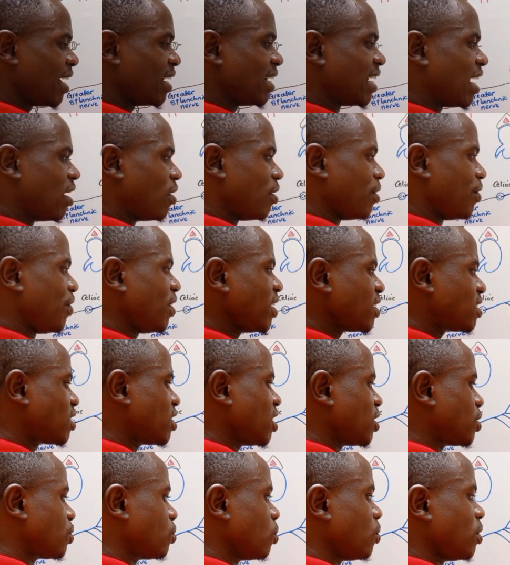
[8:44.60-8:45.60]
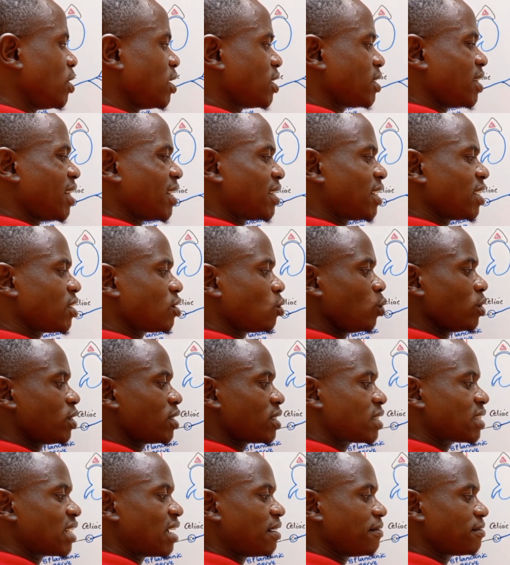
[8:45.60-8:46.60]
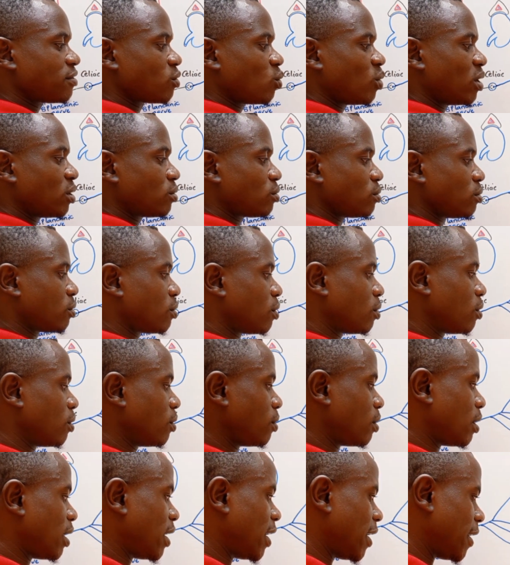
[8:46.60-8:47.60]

Now, this tissue is the tissue which serves what we call